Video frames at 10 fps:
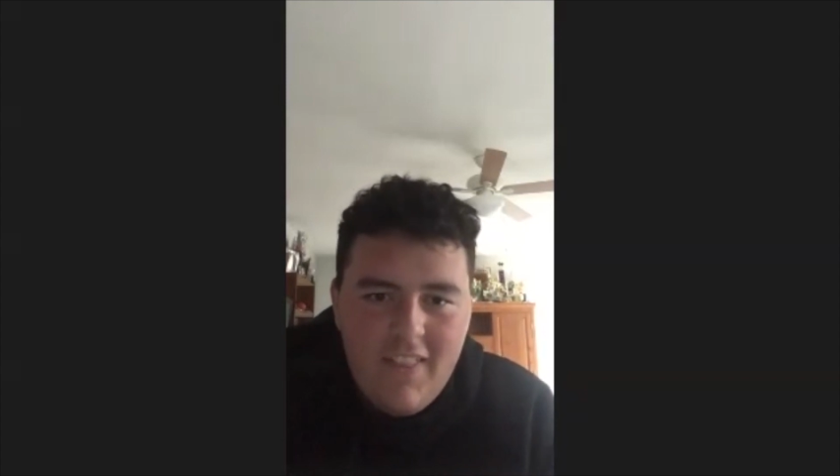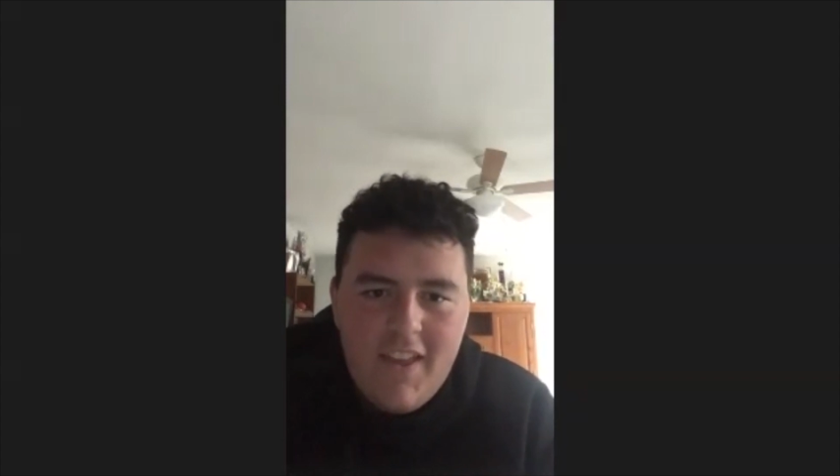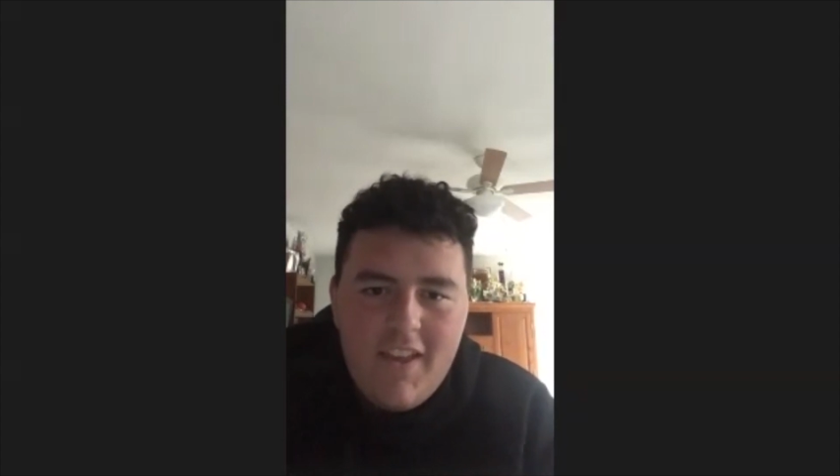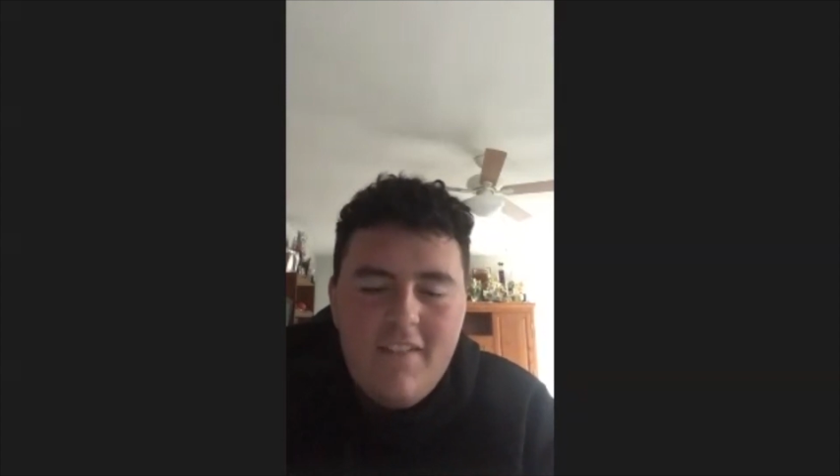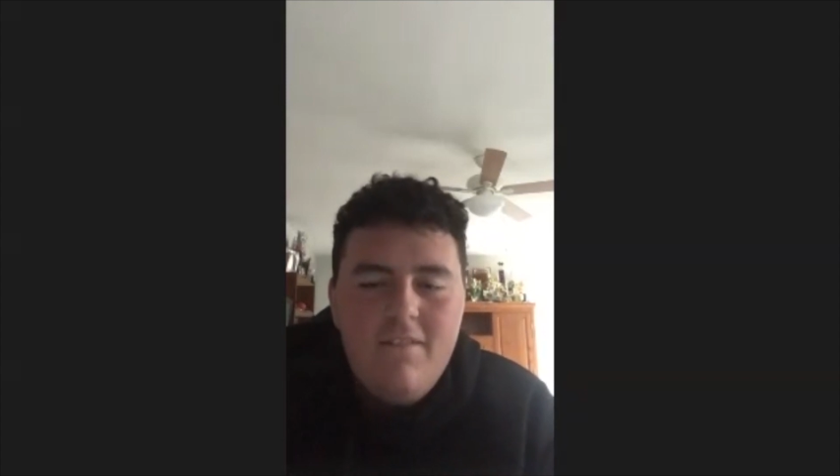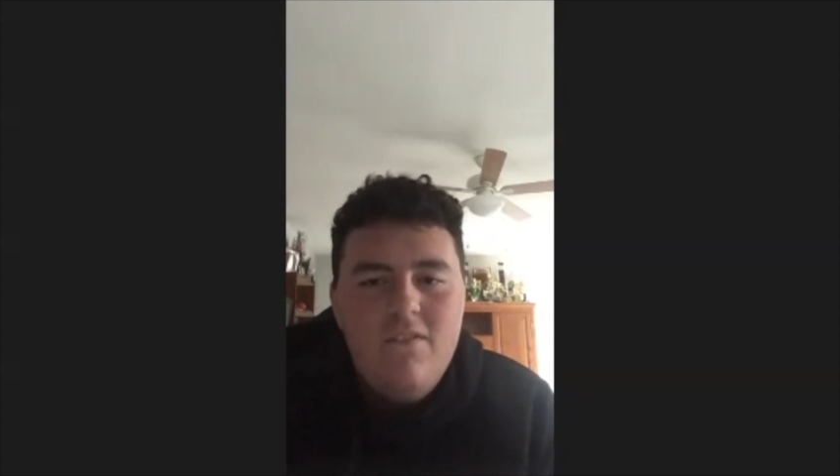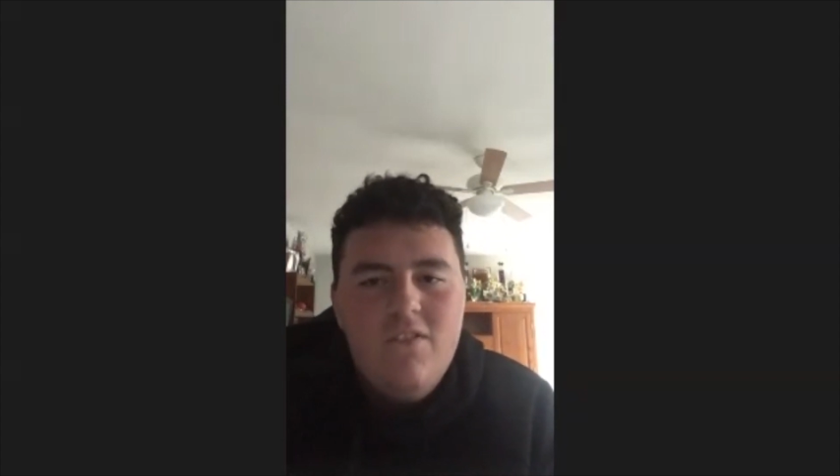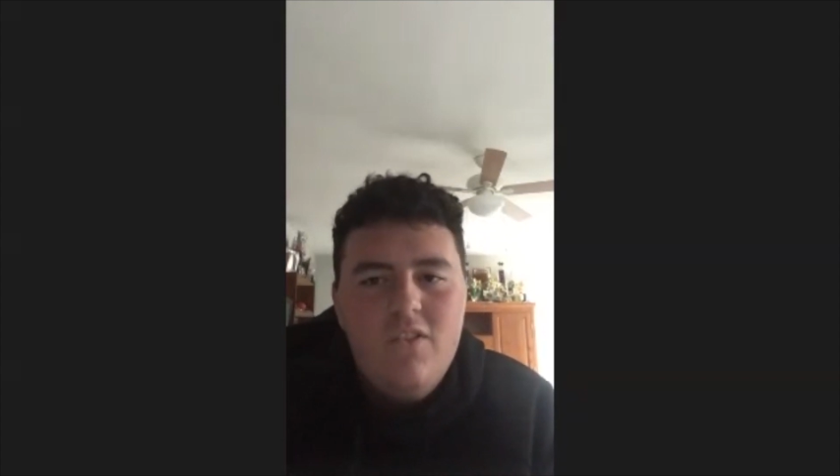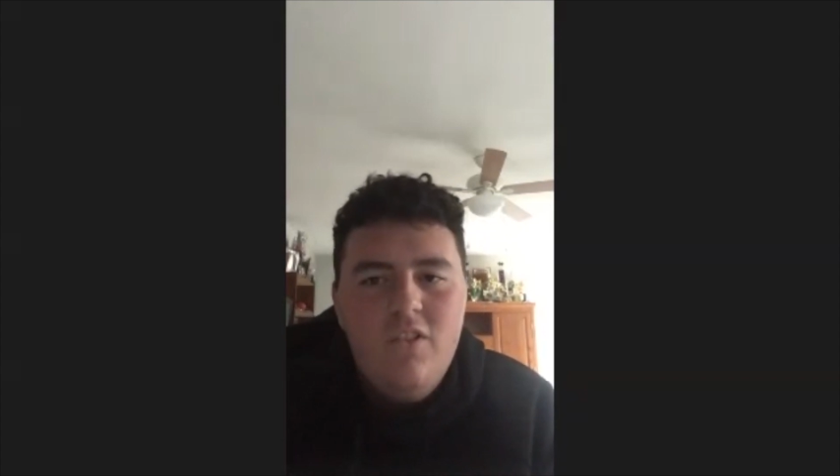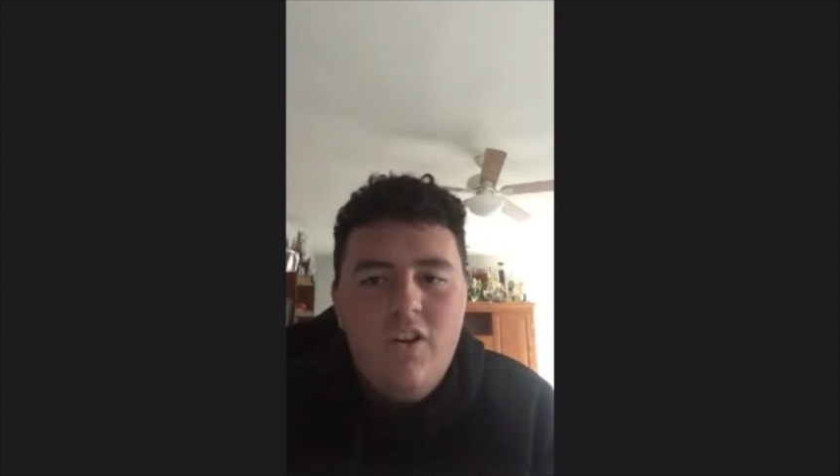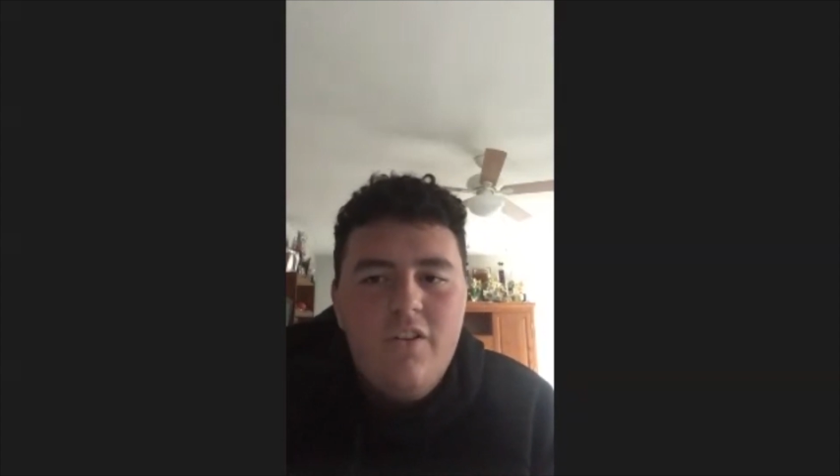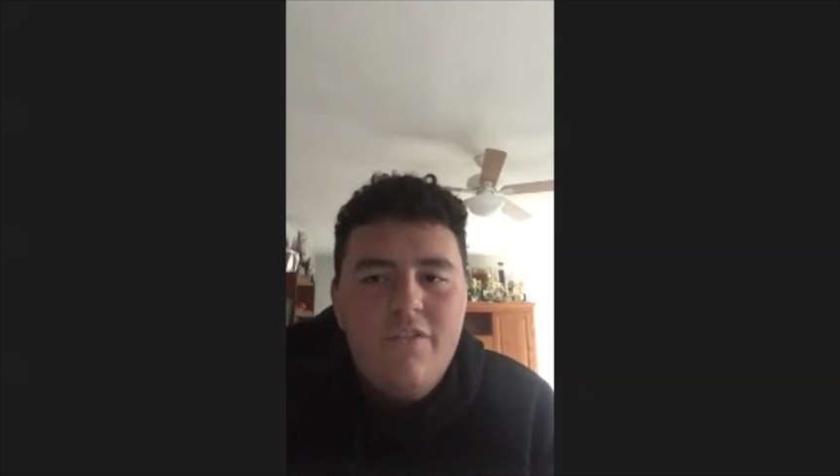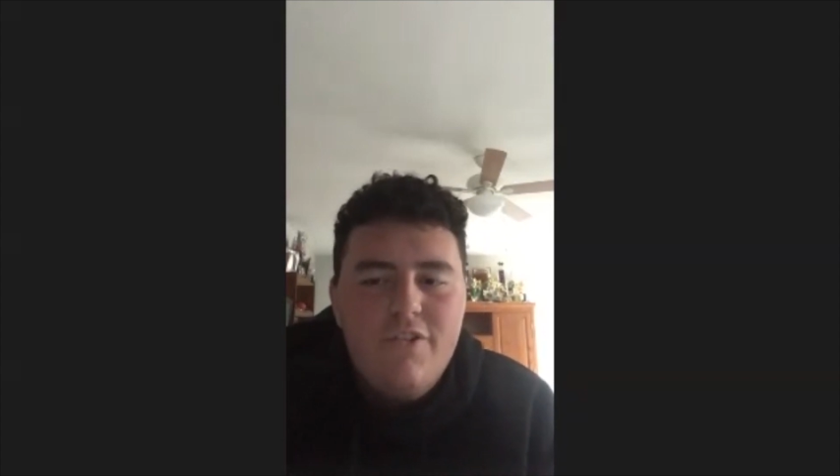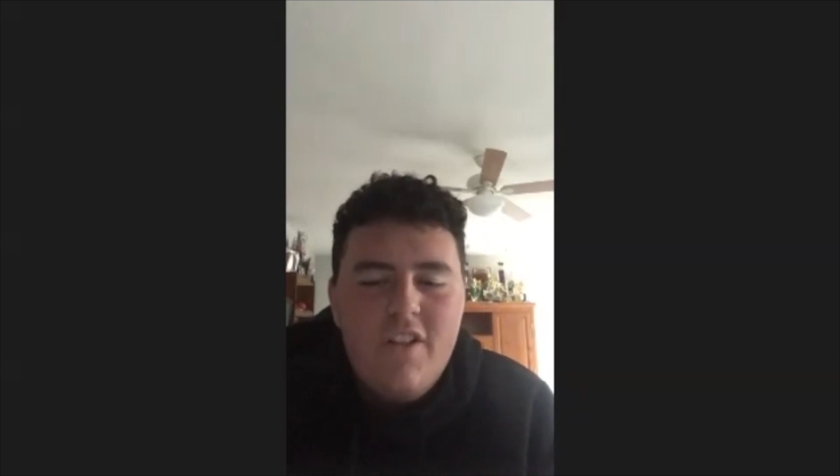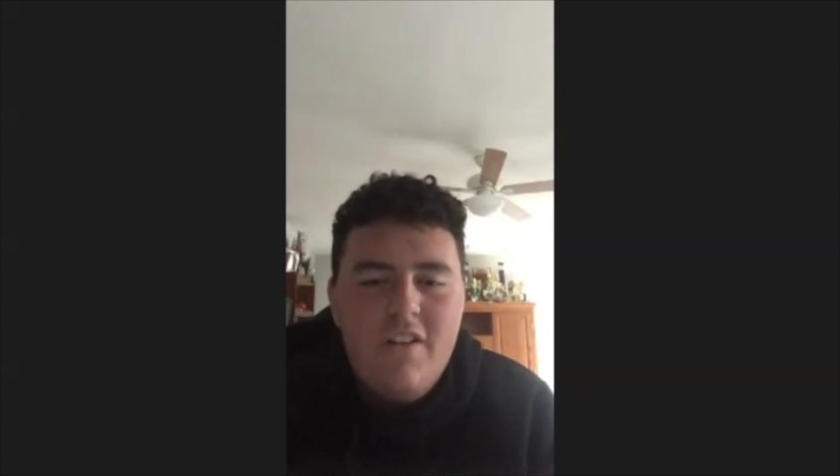like look
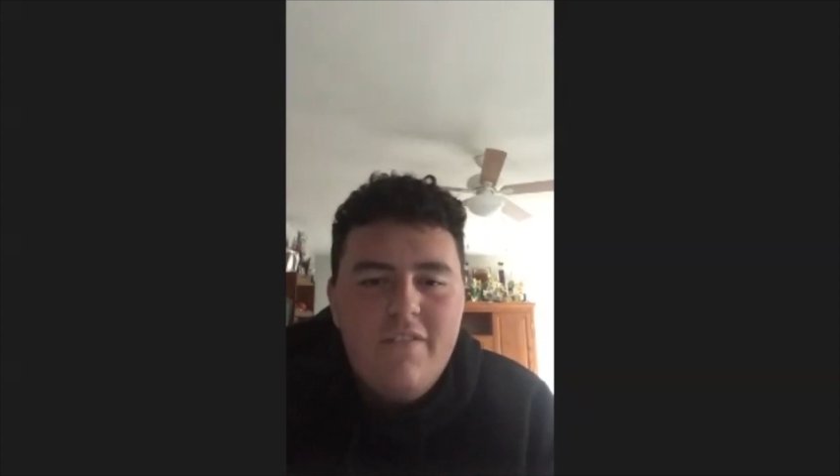for stuff